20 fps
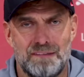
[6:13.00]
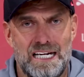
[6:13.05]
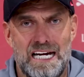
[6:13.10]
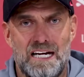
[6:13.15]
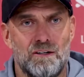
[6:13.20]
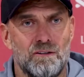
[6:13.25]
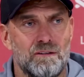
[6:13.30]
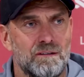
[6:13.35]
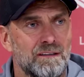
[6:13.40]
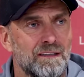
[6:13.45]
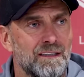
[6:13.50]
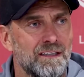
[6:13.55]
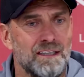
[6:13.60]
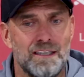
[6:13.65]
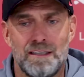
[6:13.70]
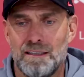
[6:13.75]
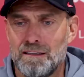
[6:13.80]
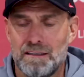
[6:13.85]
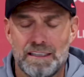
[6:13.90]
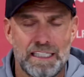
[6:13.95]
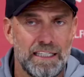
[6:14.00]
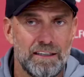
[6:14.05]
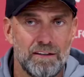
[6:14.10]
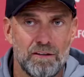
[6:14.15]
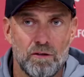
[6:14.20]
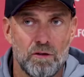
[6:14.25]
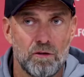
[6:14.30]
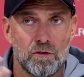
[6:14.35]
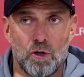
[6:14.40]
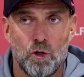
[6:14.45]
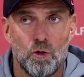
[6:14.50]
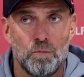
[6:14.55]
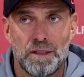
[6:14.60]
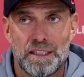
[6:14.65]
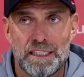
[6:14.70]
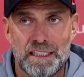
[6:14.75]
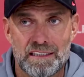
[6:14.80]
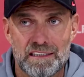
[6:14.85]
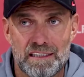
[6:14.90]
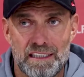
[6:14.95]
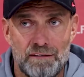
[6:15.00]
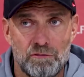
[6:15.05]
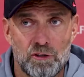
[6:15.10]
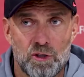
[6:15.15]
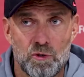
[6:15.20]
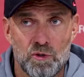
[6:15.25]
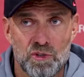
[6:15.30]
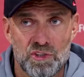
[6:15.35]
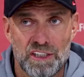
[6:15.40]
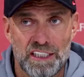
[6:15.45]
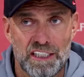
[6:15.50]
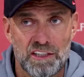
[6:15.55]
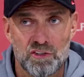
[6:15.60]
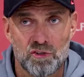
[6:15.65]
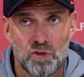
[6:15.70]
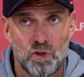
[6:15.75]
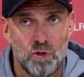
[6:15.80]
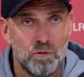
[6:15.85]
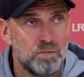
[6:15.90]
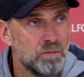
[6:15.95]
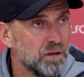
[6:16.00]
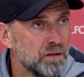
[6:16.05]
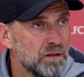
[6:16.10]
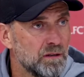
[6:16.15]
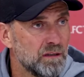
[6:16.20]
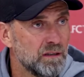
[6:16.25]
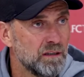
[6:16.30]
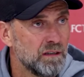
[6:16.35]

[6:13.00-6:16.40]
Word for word: Wow. Then Rome against Leverkusen against Rome.